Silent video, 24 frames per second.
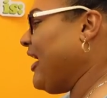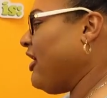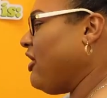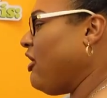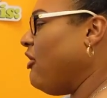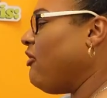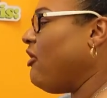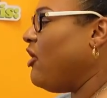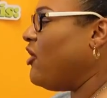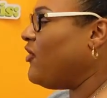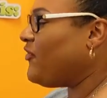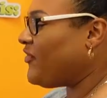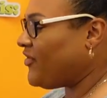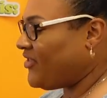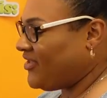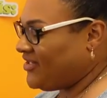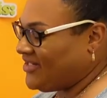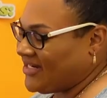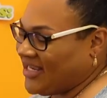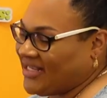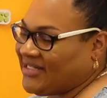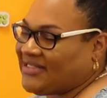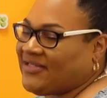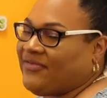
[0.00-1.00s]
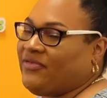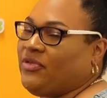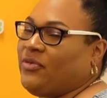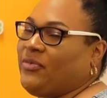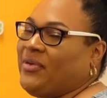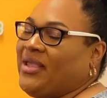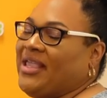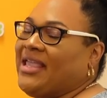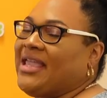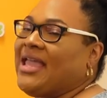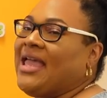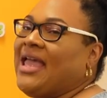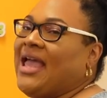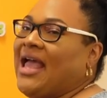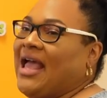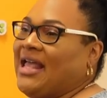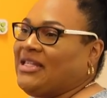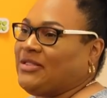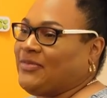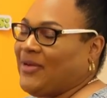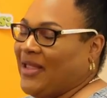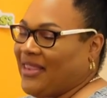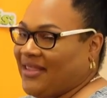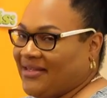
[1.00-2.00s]
go over the days of the week
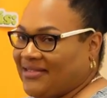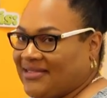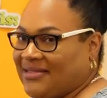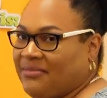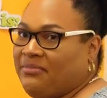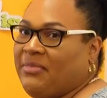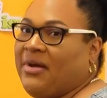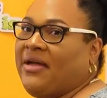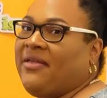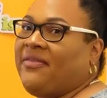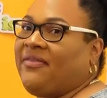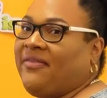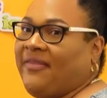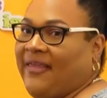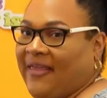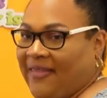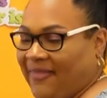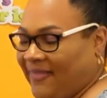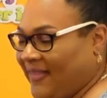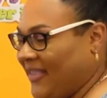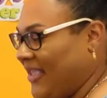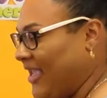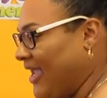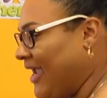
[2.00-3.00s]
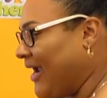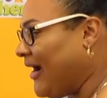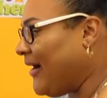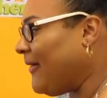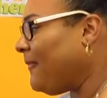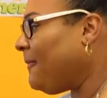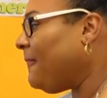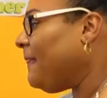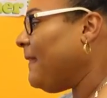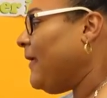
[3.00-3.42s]
as well as the month and the year.